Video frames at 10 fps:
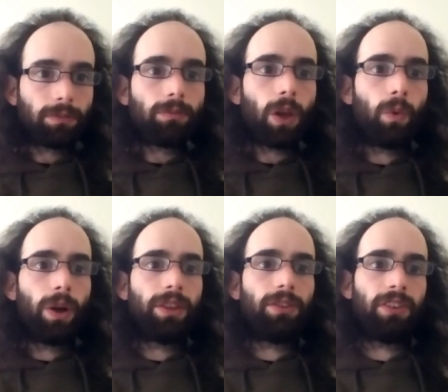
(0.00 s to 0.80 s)

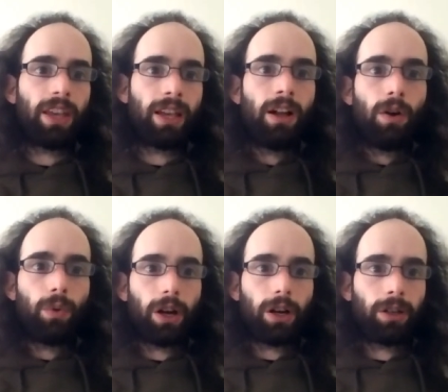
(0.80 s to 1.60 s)
when they say
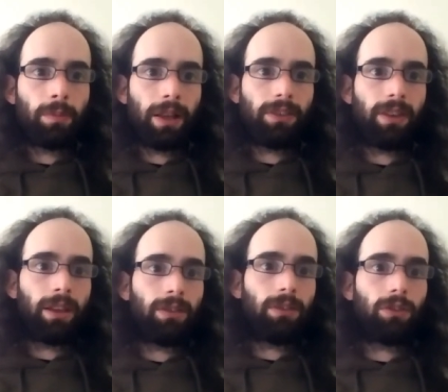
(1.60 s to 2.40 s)
we are
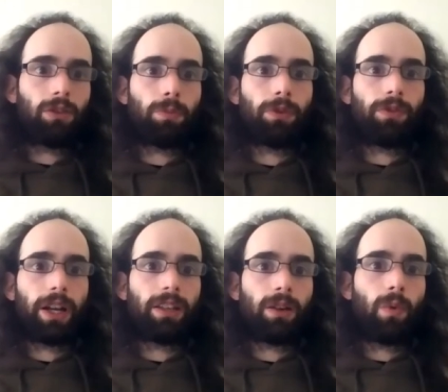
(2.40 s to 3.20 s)
committed to
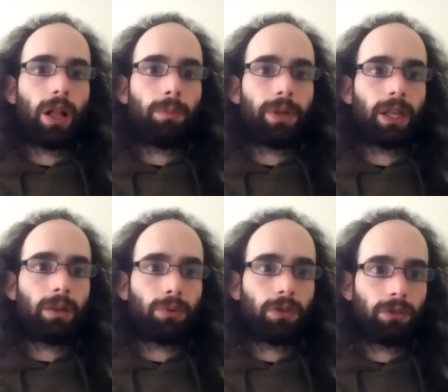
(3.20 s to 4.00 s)
providing well-being
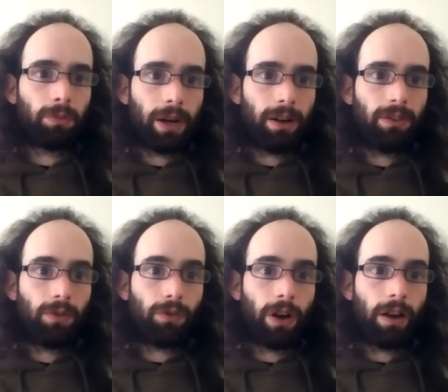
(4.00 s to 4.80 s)
and prosperity
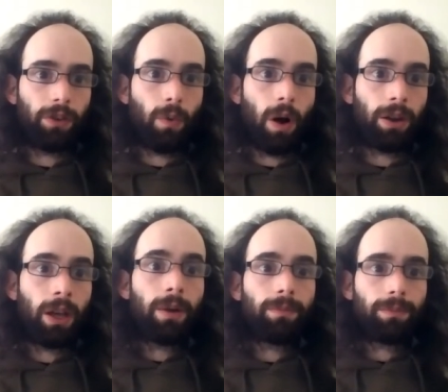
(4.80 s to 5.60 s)
for everyone,
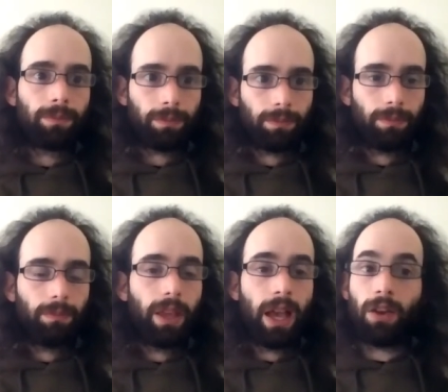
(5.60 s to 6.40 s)

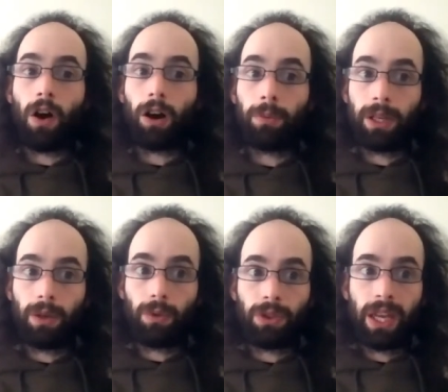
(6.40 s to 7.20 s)
in harmony
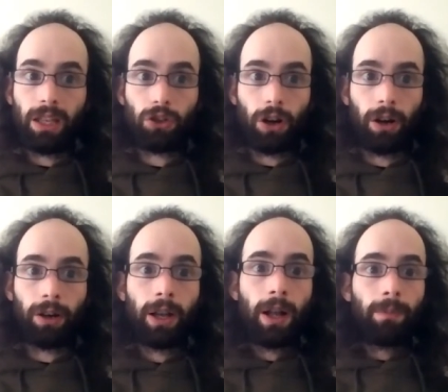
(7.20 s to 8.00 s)
with
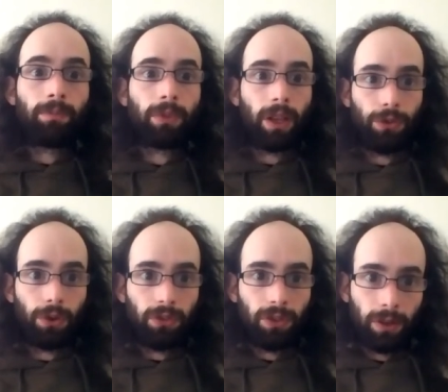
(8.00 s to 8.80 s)
nature, if
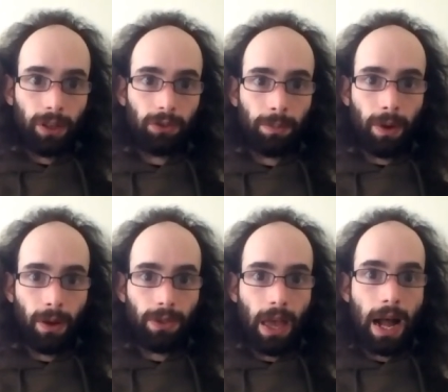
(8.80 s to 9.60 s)
they're serious
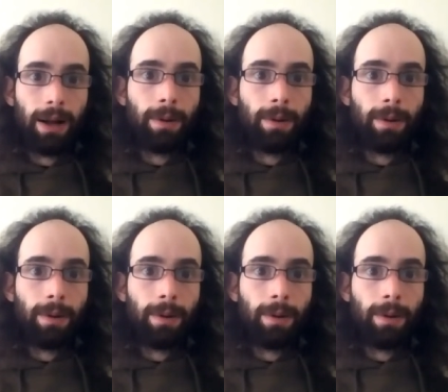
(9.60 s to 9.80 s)
about that,